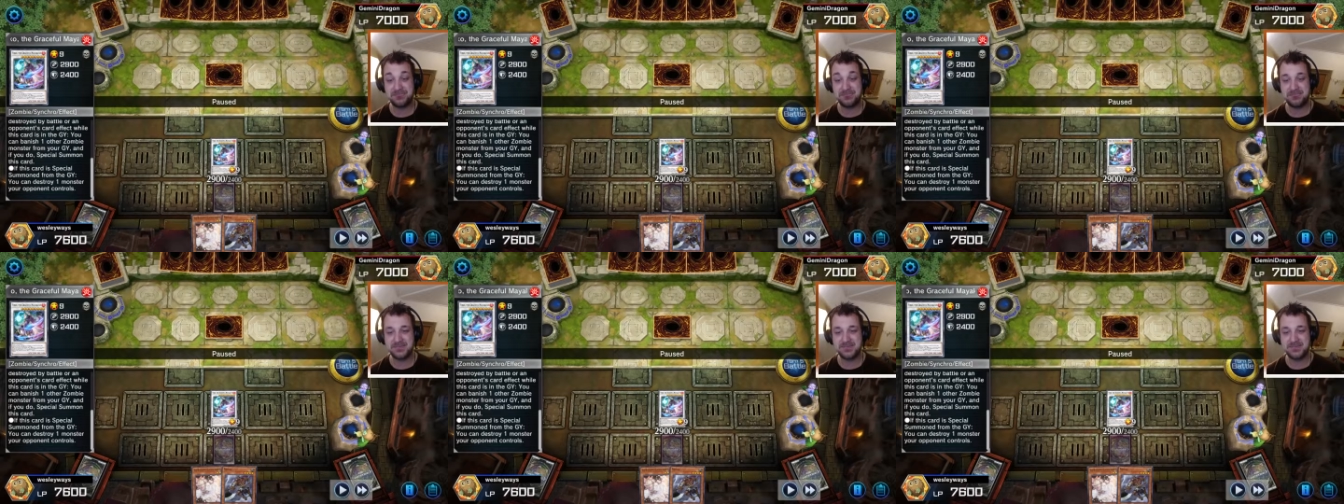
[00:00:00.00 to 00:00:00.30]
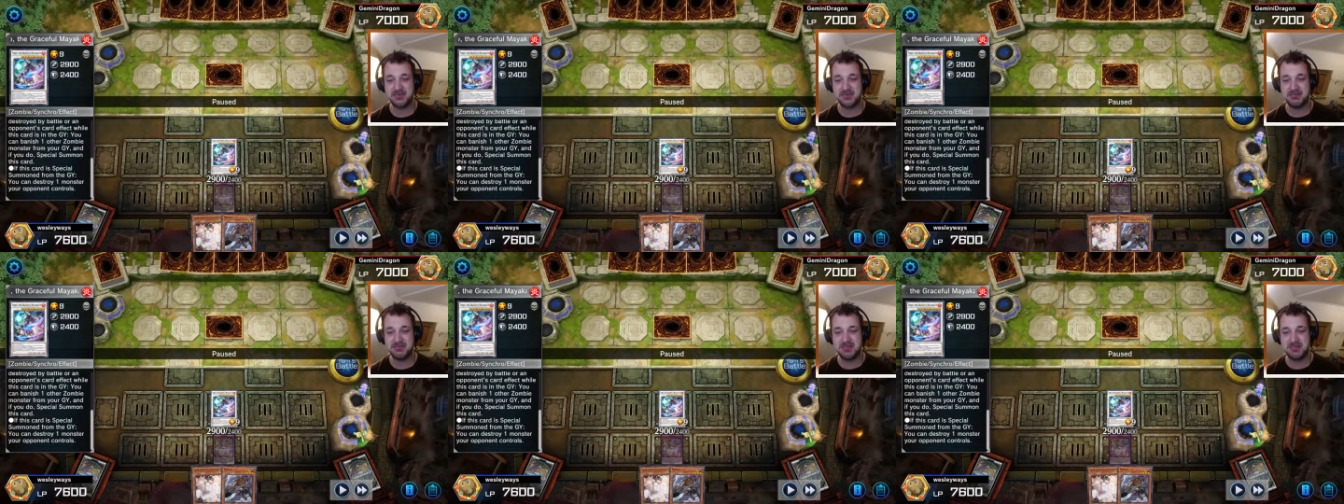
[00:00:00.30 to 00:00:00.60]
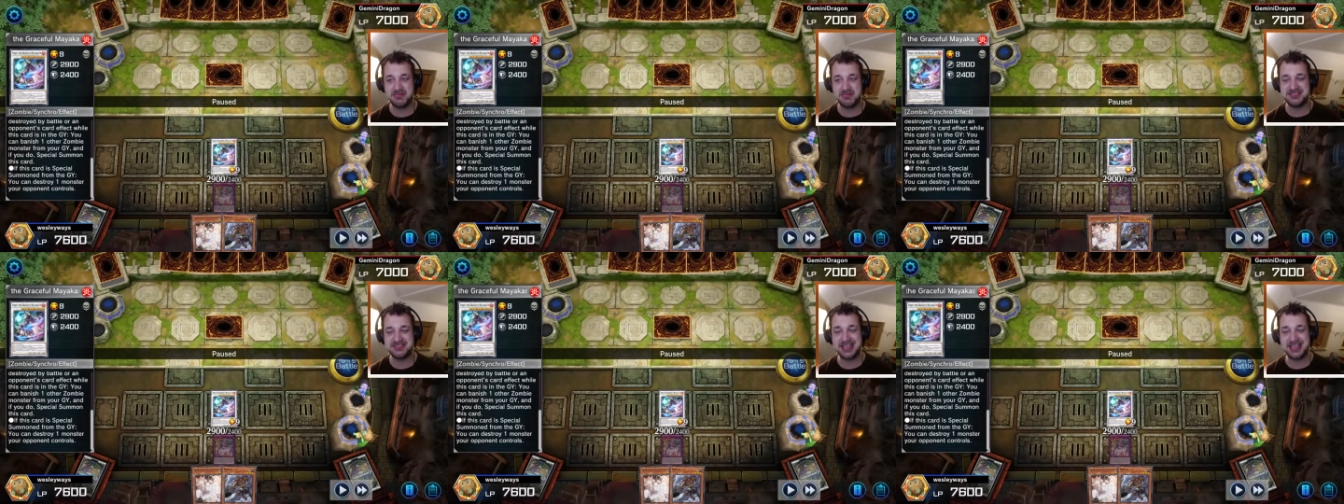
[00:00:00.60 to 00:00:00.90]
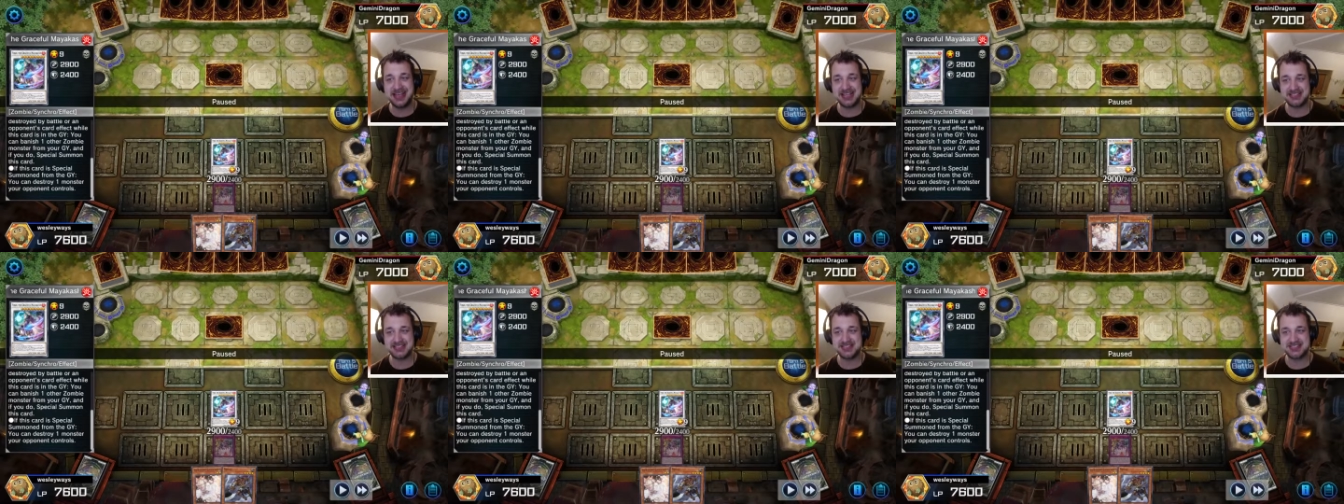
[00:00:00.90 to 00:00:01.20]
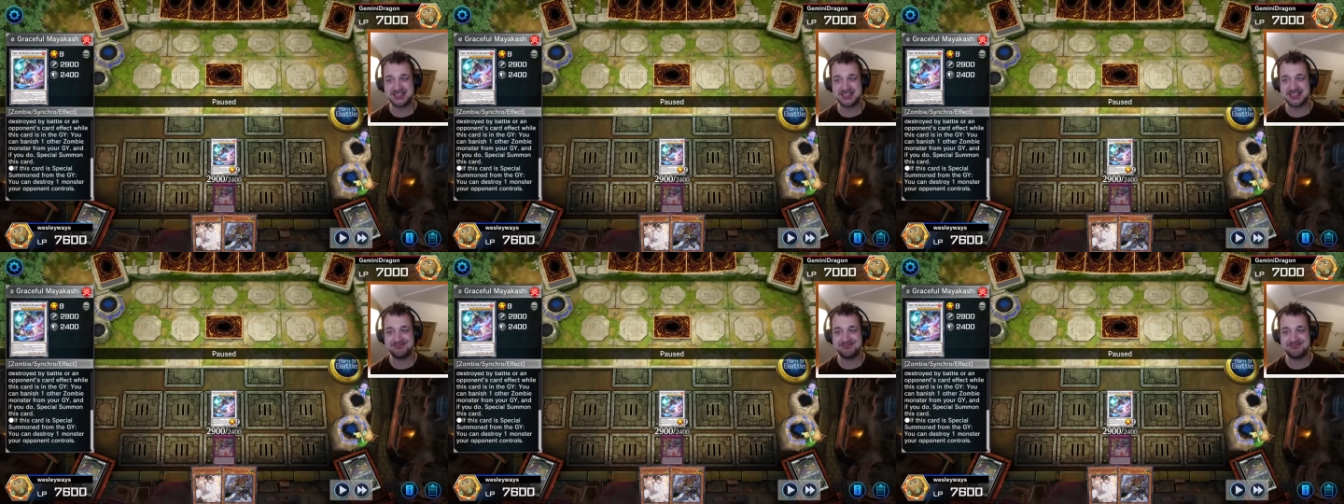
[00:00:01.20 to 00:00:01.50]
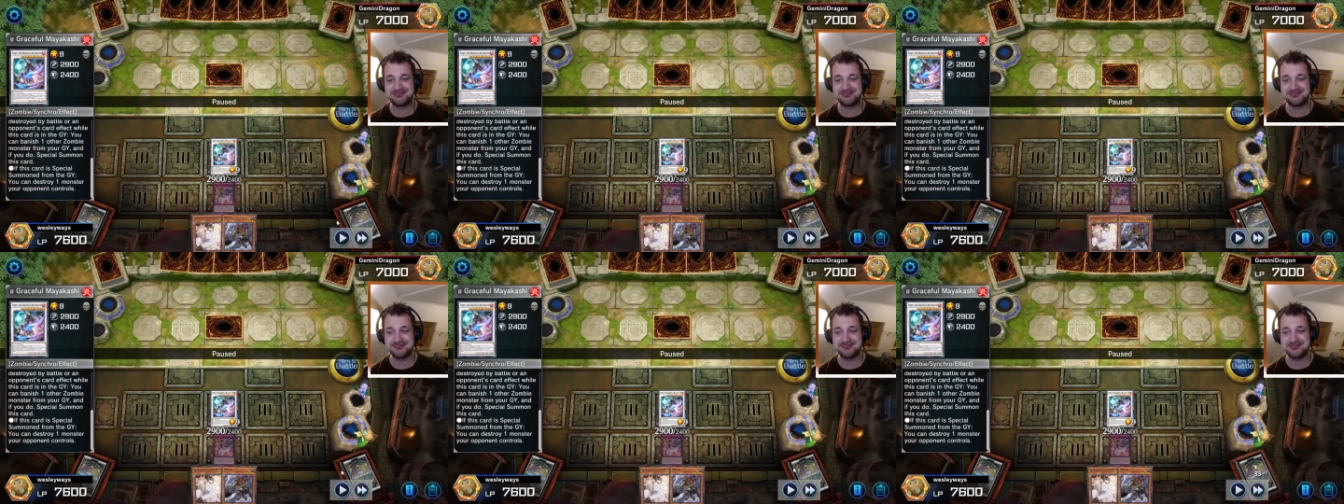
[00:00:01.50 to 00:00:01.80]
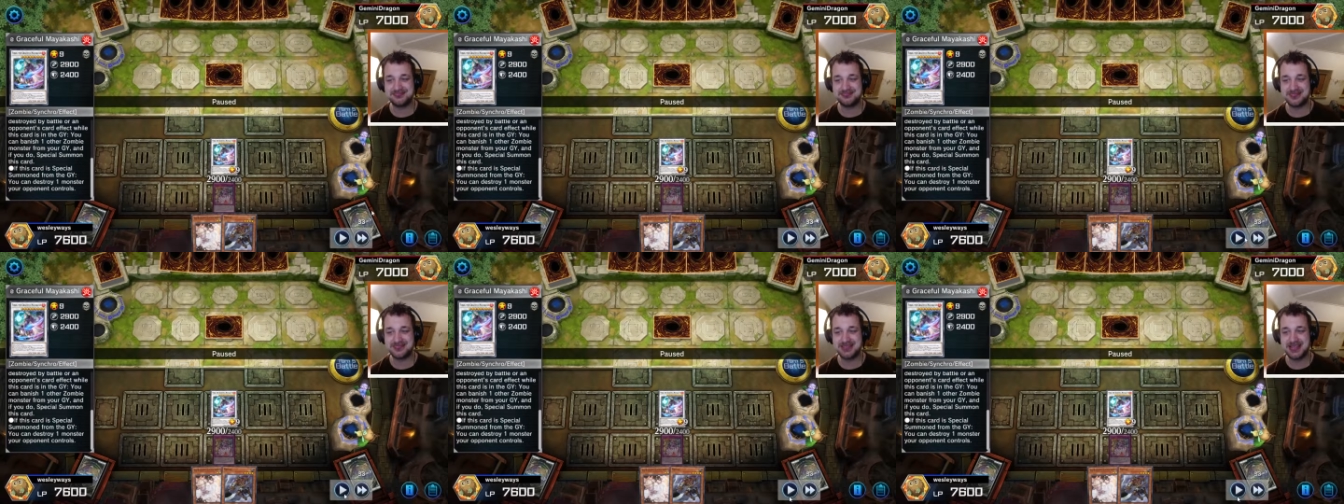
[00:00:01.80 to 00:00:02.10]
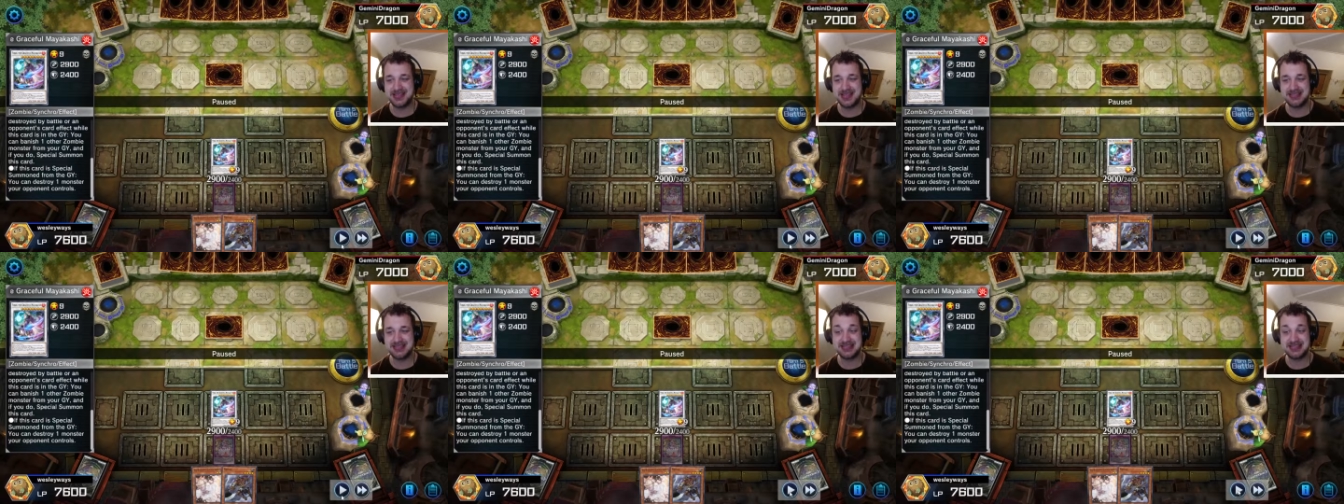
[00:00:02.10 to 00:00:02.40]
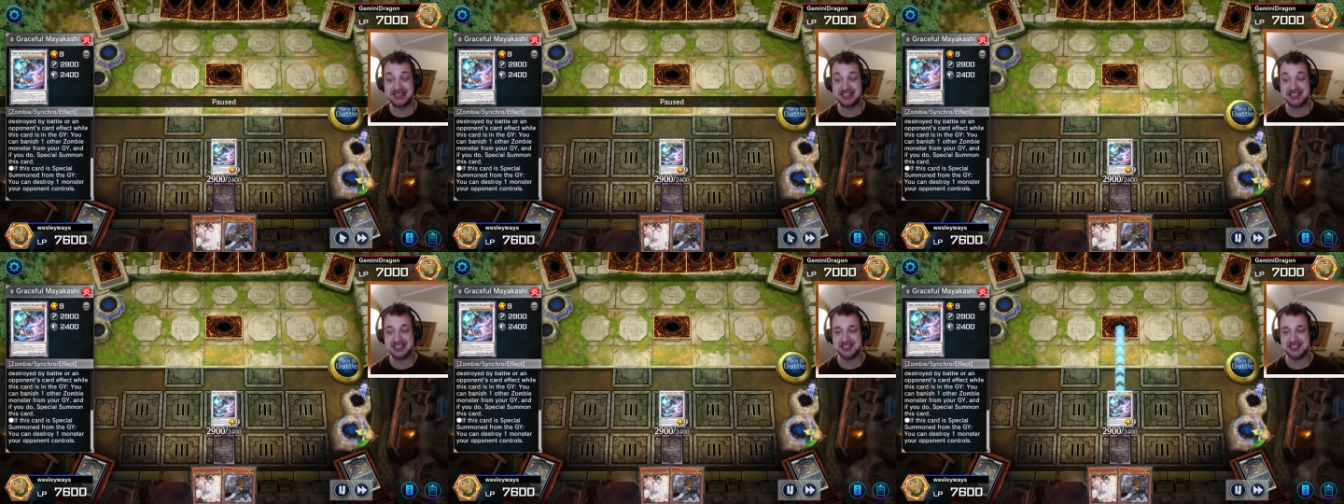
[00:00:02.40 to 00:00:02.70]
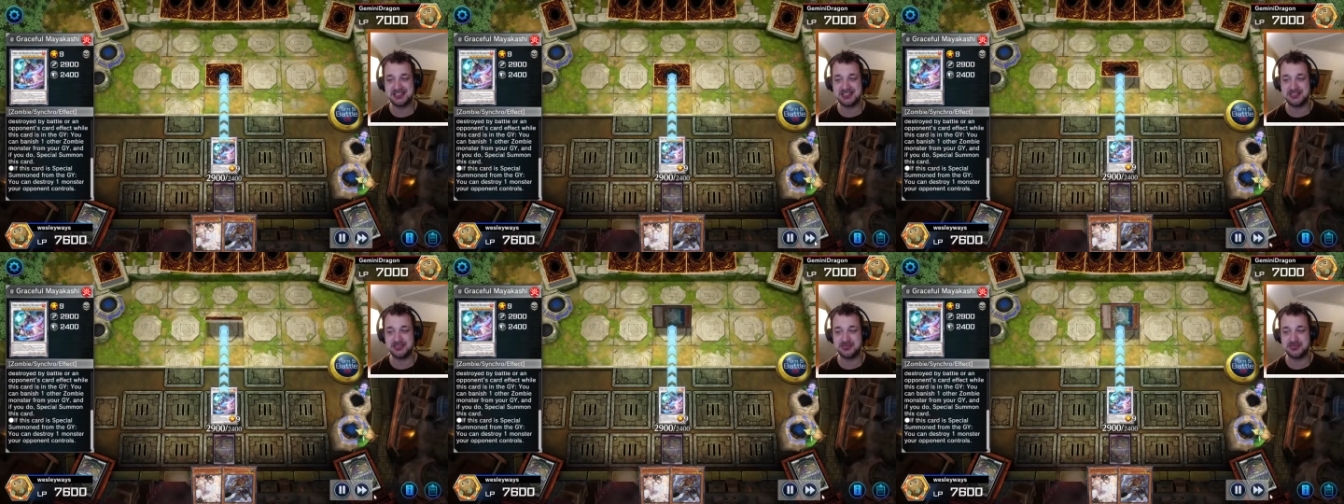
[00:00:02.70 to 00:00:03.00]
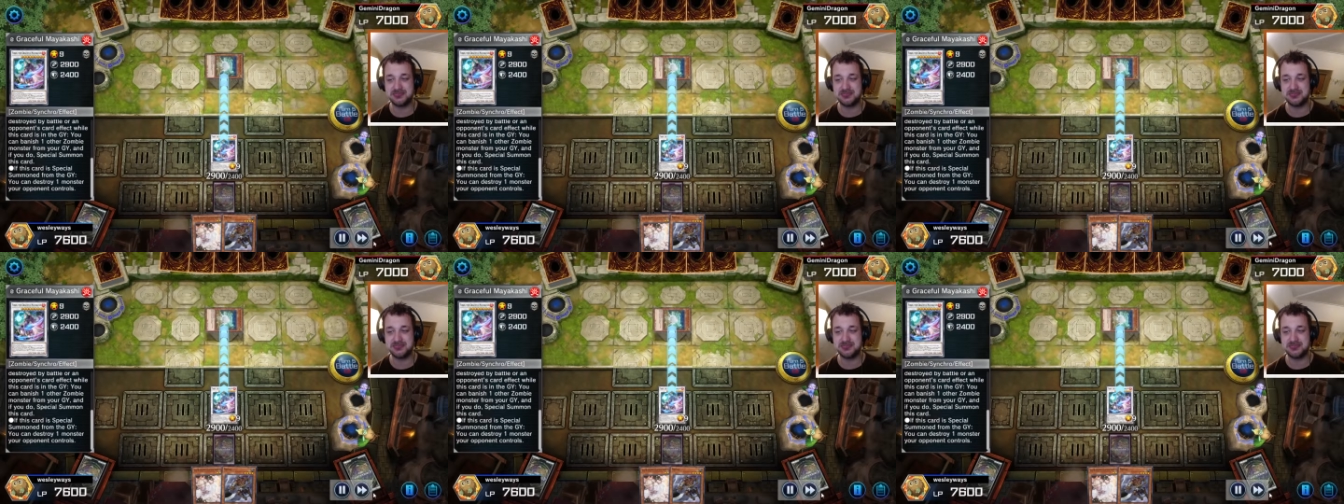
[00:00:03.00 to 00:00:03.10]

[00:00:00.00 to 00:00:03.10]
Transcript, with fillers: Remember that. And then let's continue.